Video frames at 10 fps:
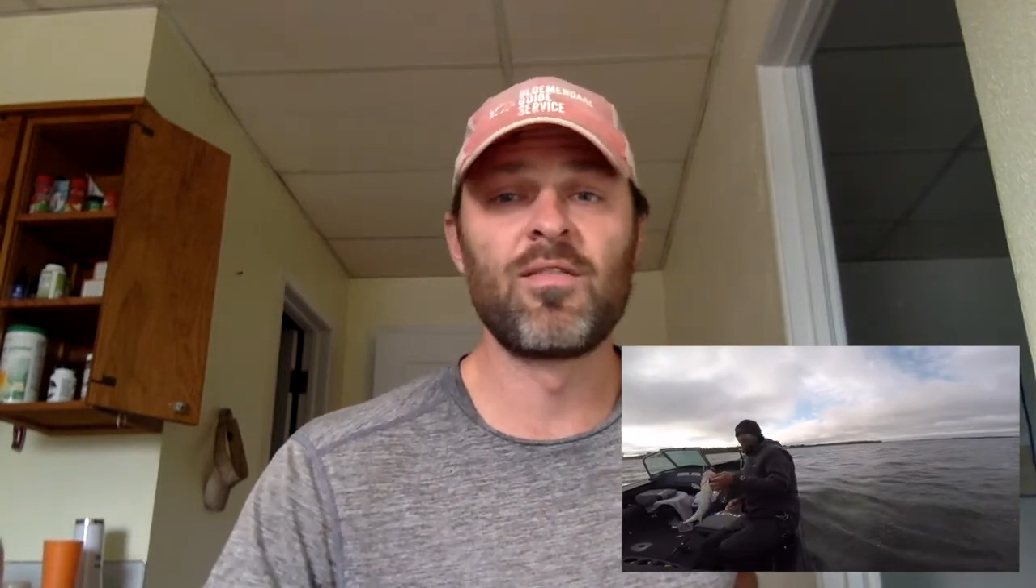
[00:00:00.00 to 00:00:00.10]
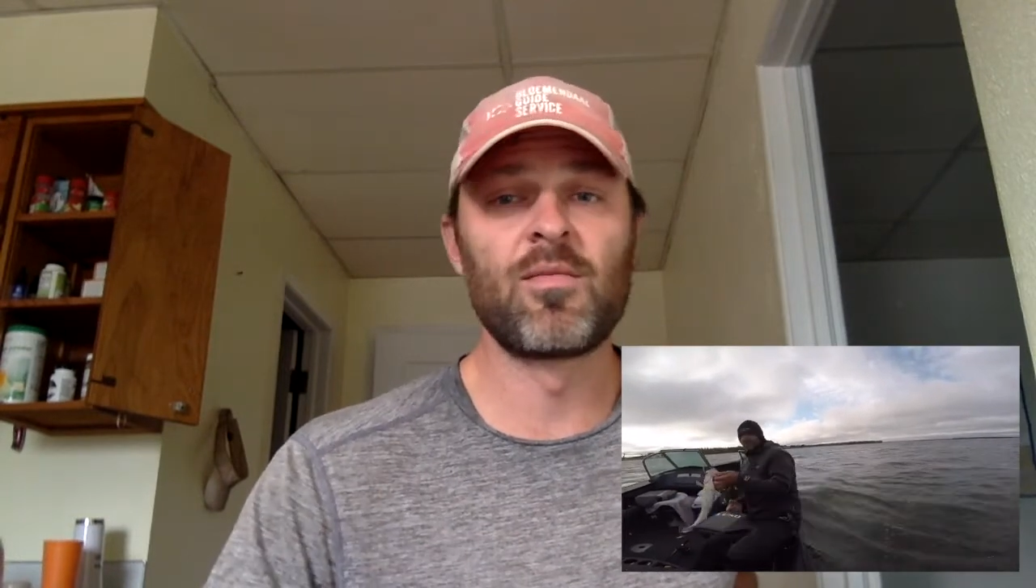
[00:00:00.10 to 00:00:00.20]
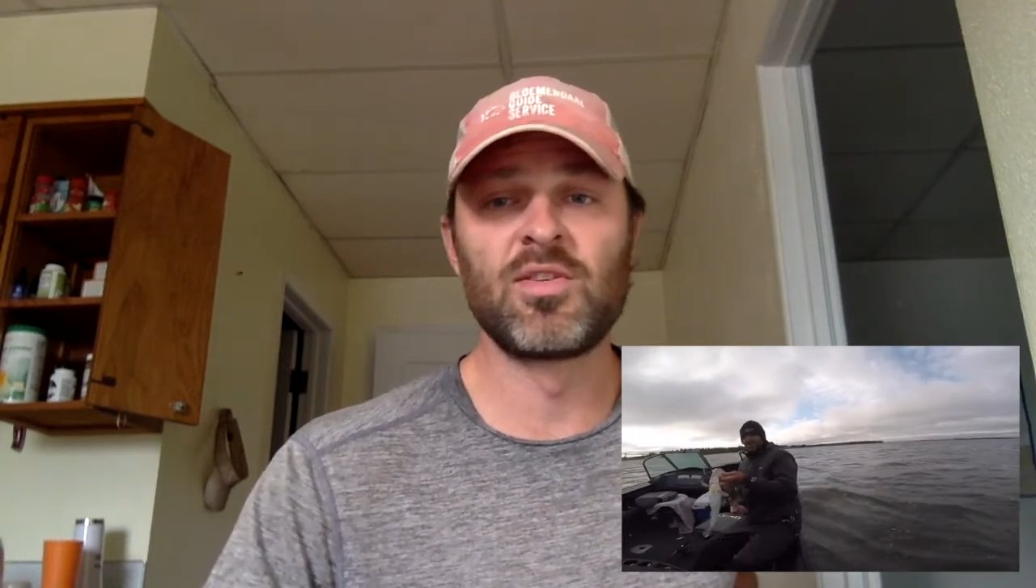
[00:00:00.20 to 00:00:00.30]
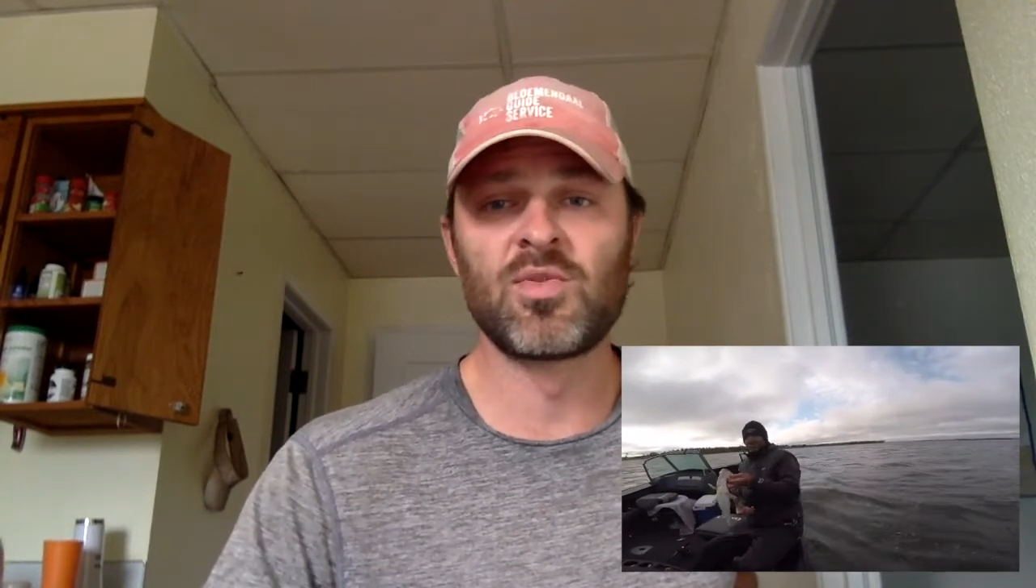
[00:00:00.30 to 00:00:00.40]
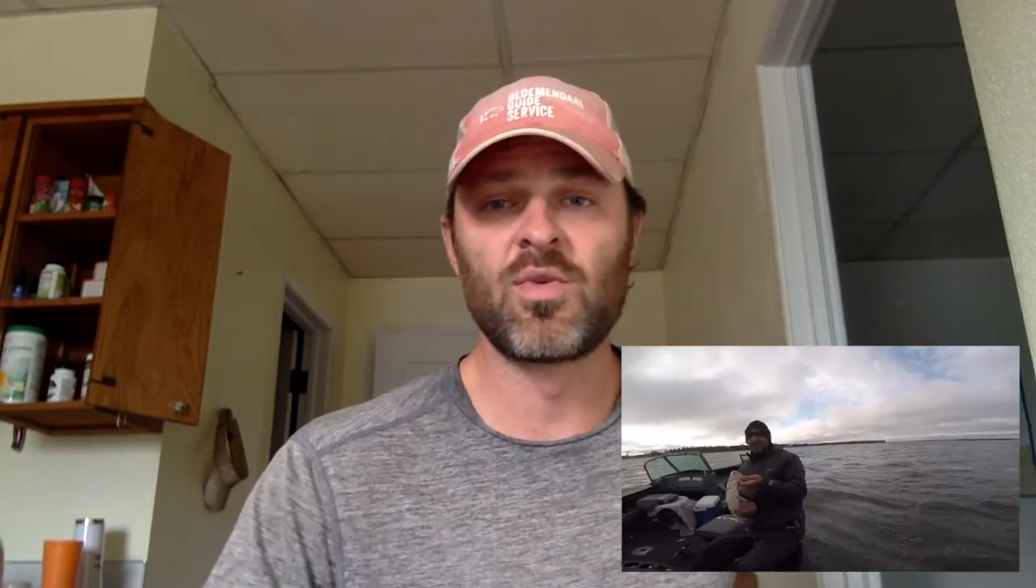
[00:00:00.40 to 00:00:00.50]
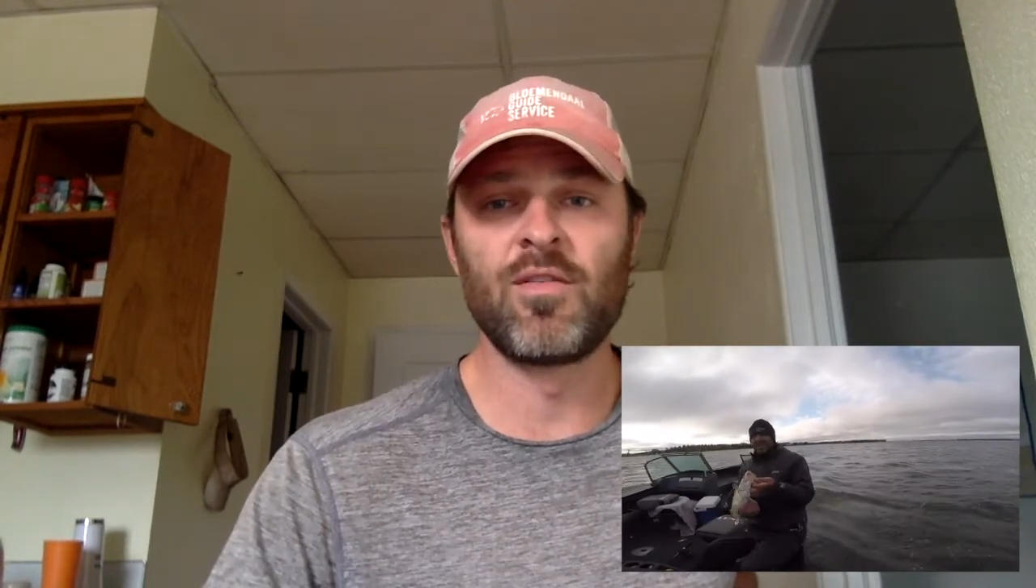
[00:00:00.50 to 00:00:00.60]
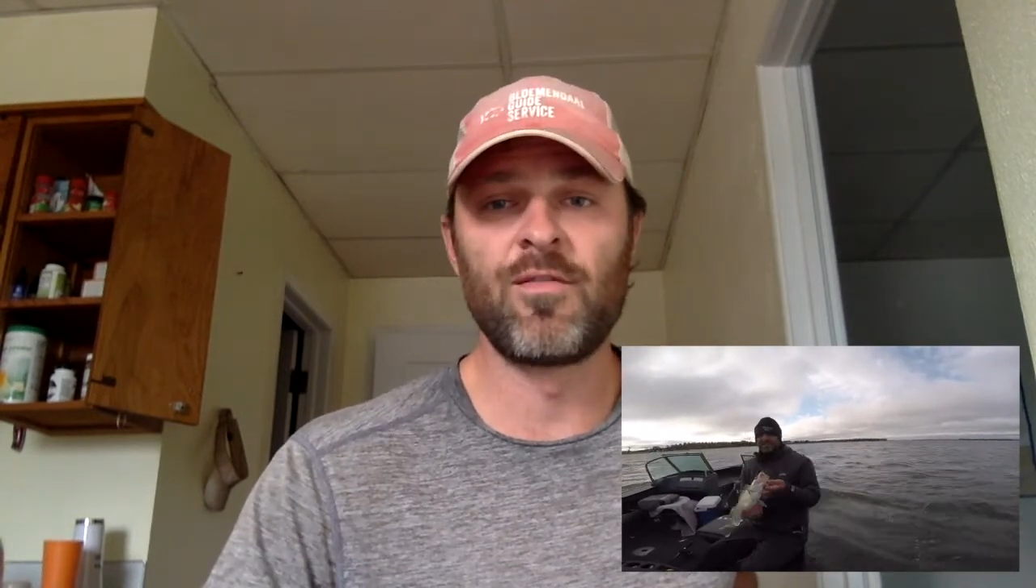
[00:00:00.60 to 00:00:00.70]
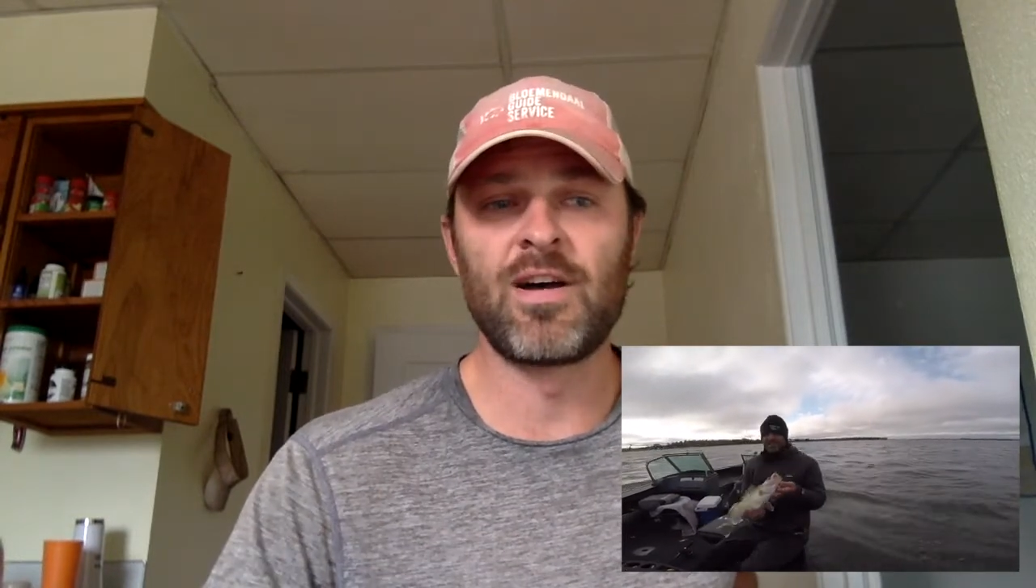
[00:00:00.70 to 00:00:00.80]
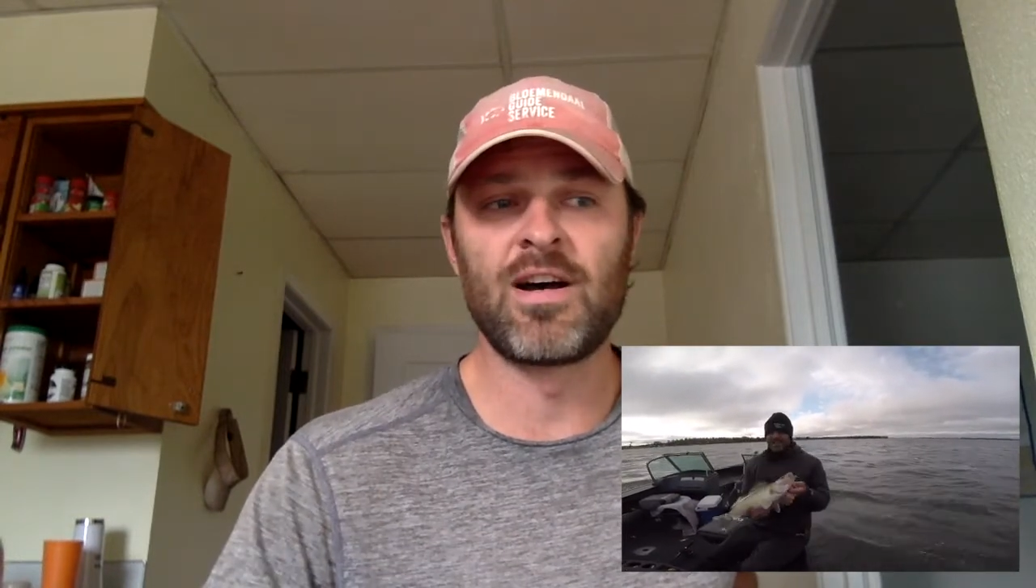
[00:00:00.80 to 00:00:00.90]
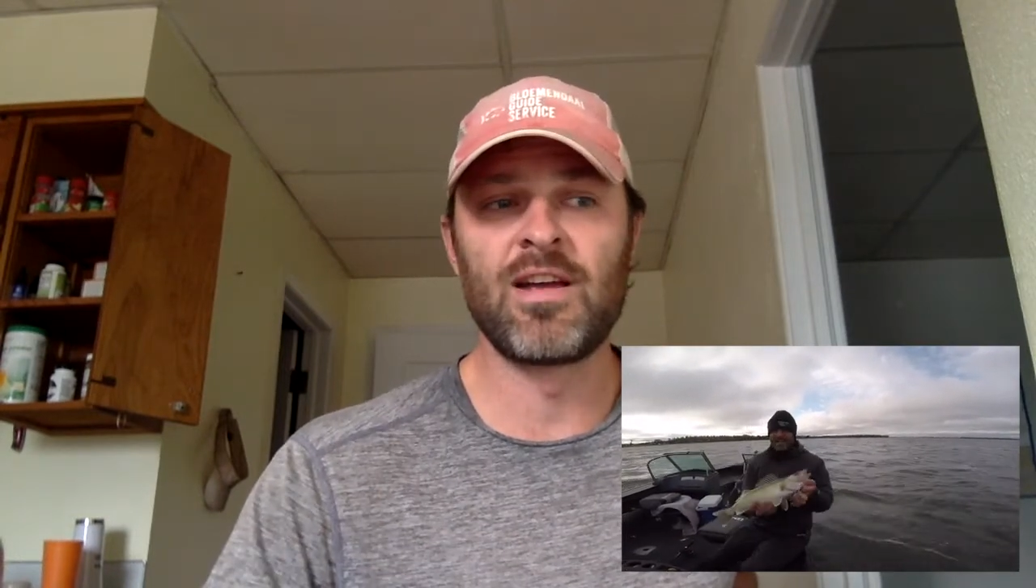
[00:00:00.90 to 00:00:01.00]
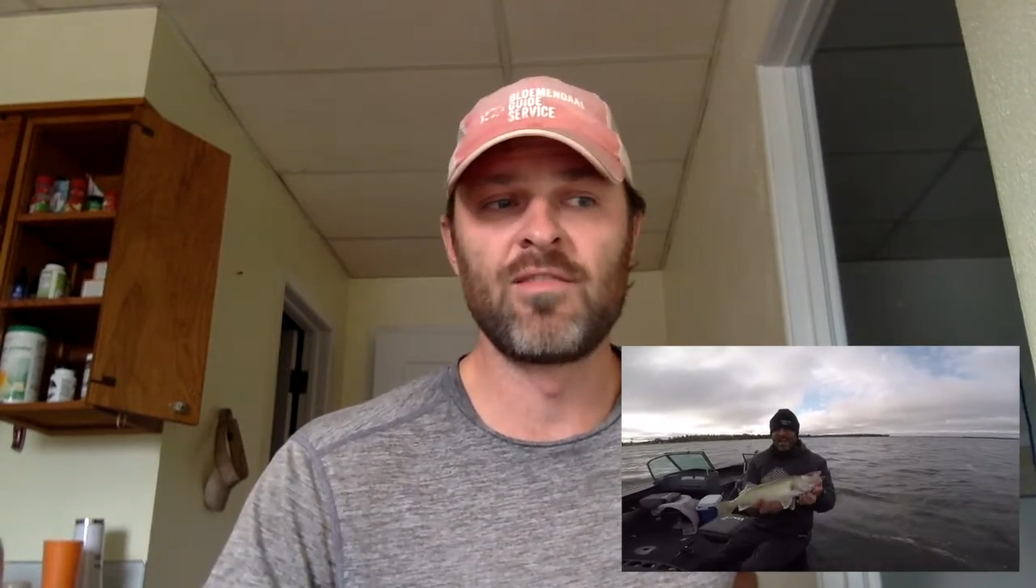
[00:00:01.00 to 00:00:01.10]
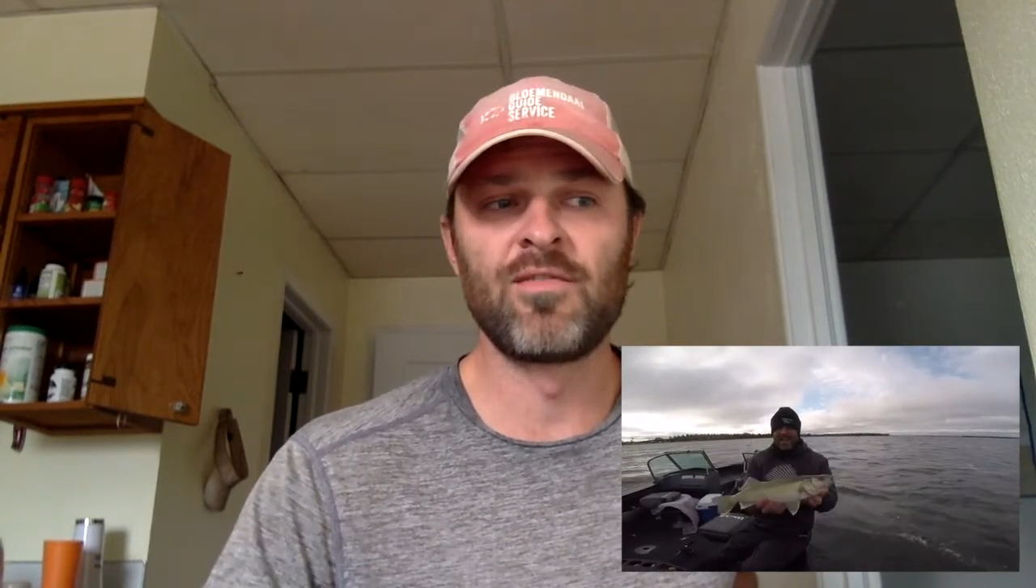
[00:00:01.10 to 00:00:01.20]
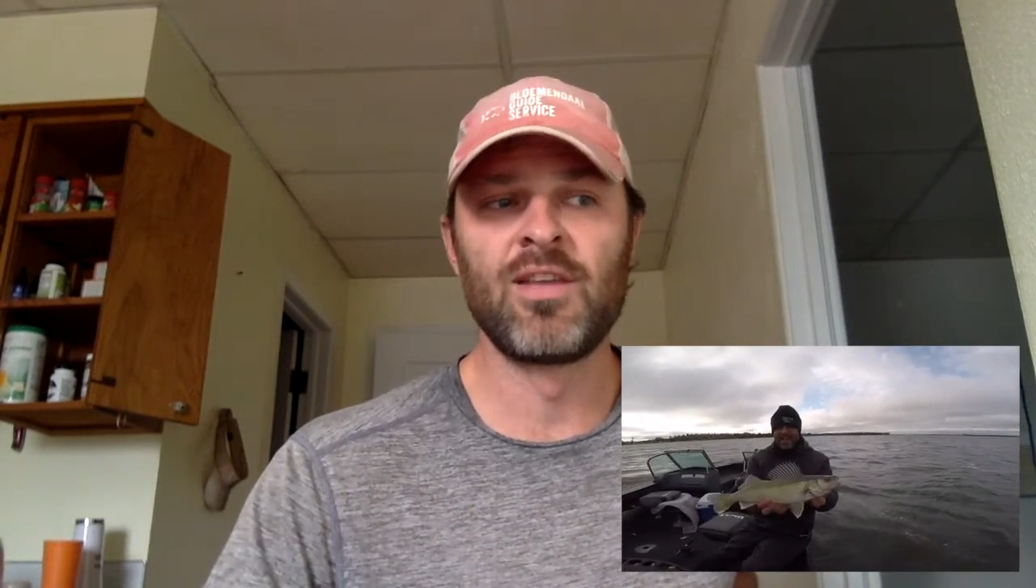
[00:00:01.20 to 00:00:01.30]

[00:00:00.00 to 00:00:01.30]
them in 25,